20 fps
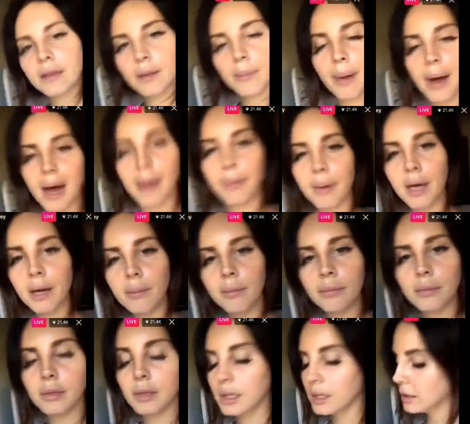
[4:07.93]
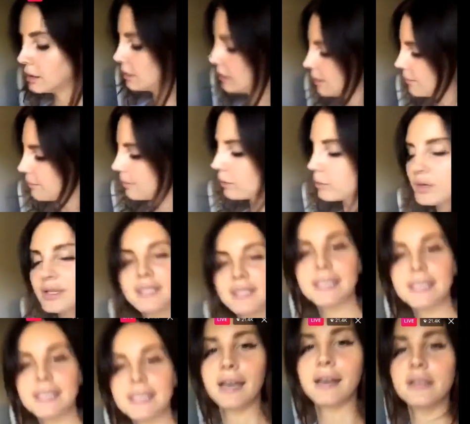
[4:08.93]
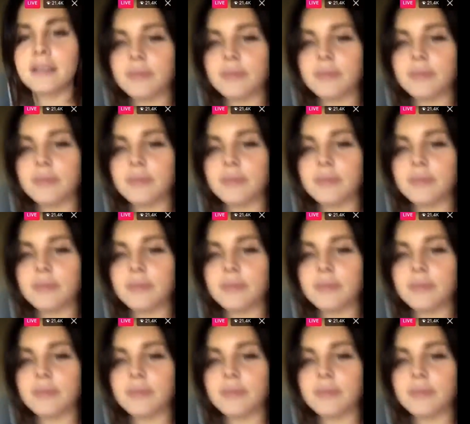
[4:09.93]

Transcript: the pop up, but we'll see. It